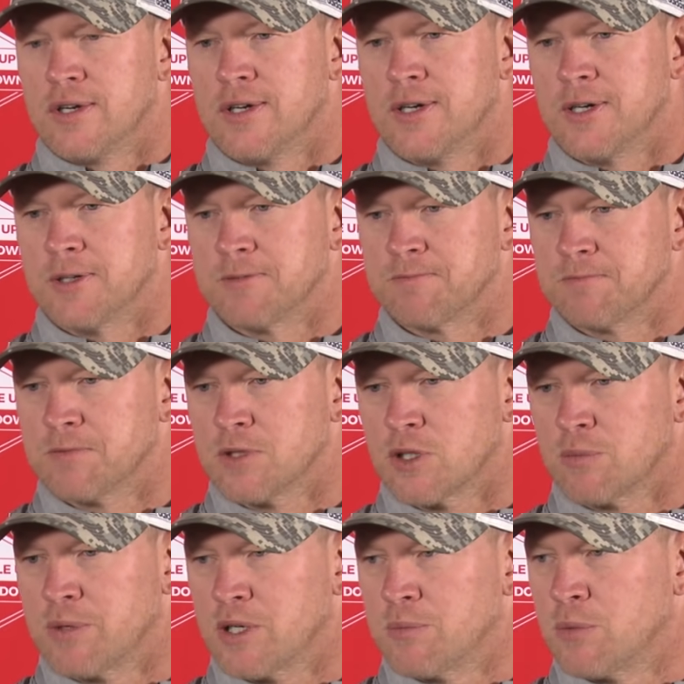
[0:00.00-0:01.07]
a
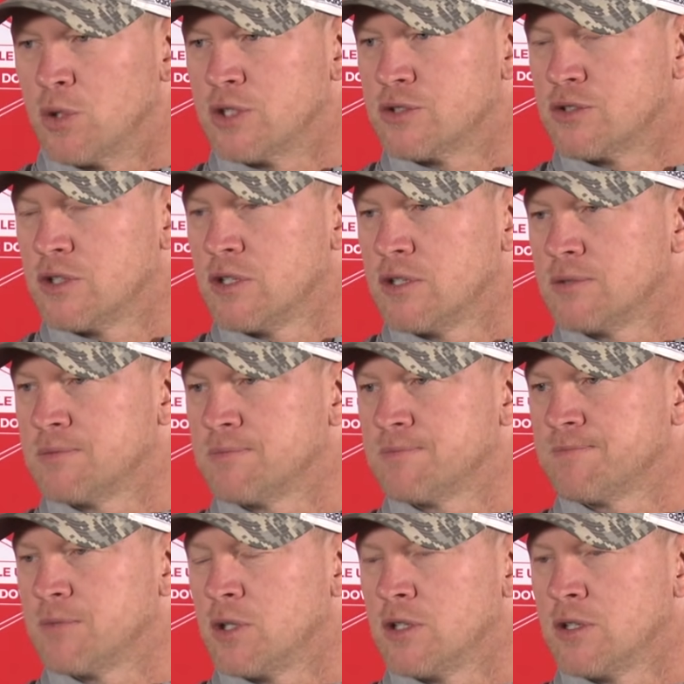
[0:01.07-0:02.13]
little bit of moisture
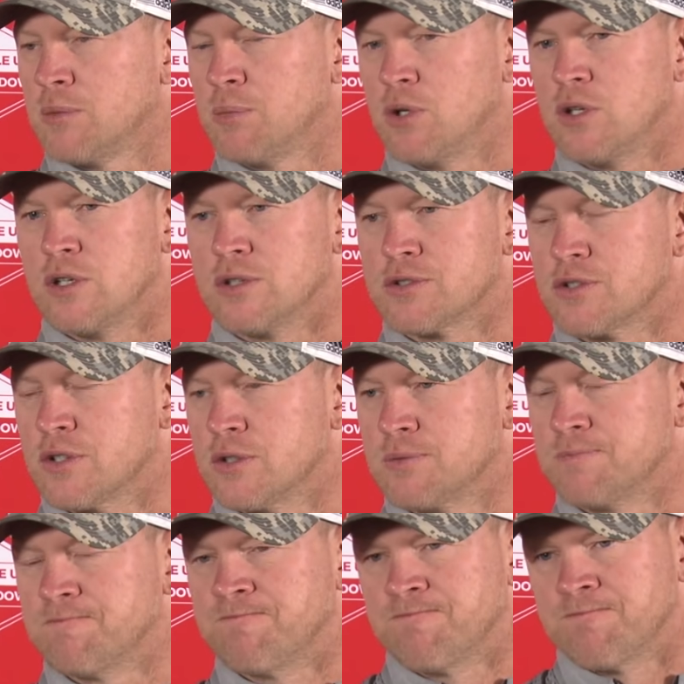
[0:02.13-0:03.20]
on the ball.
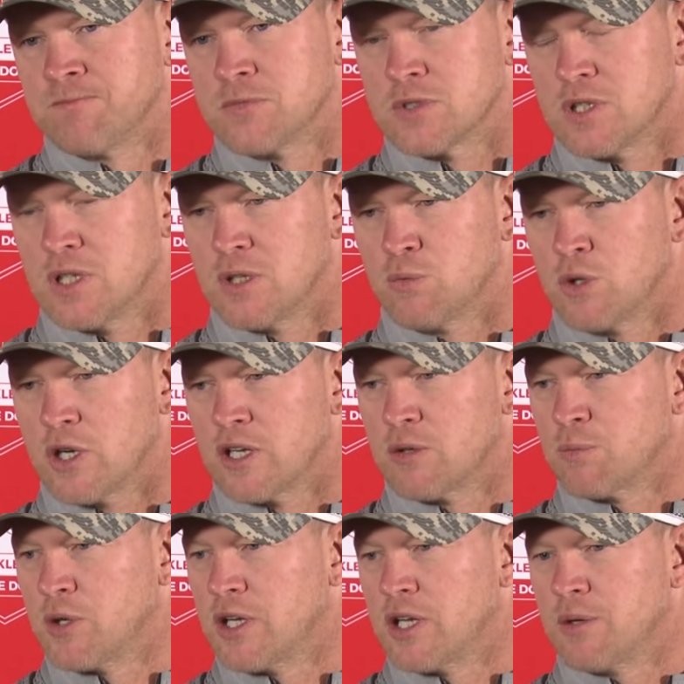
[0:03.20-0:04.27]
So we'll get
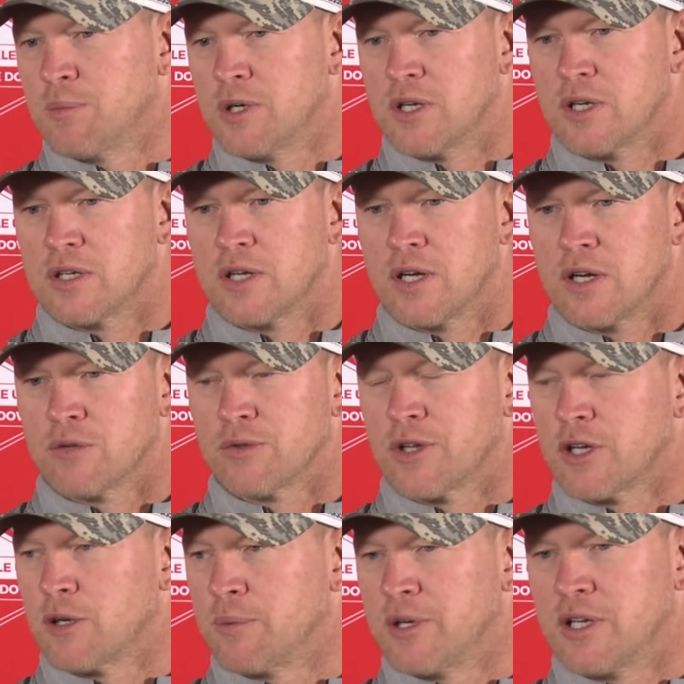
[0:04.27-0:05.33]
them ready, but I don't
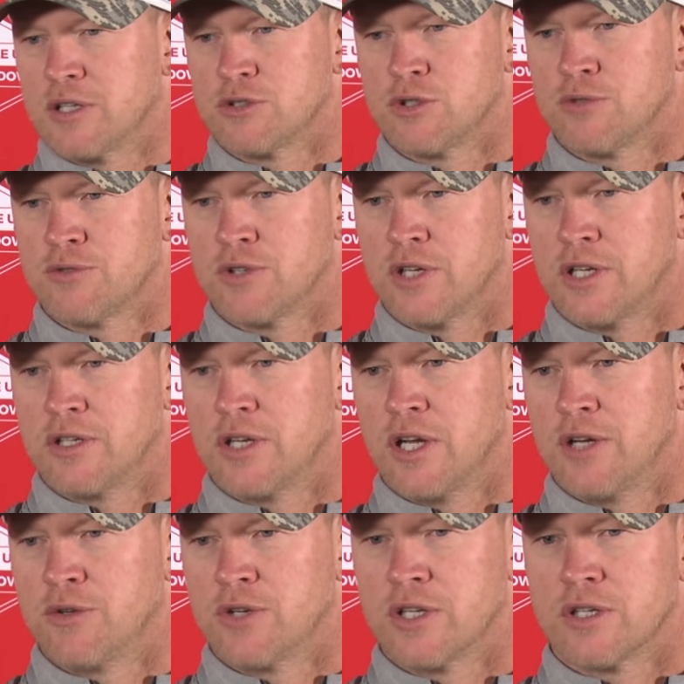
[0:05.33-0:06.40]
think it'll be an issue for
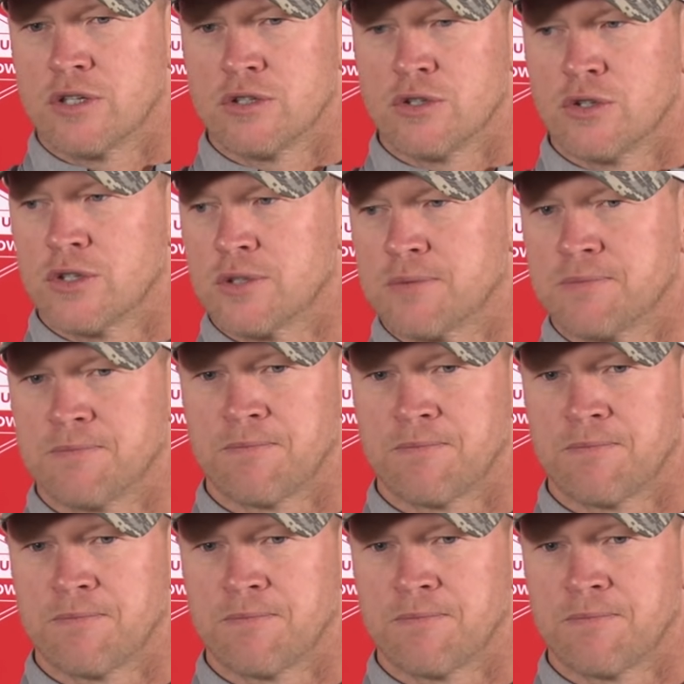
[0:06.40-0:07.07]
Adrian or Logan.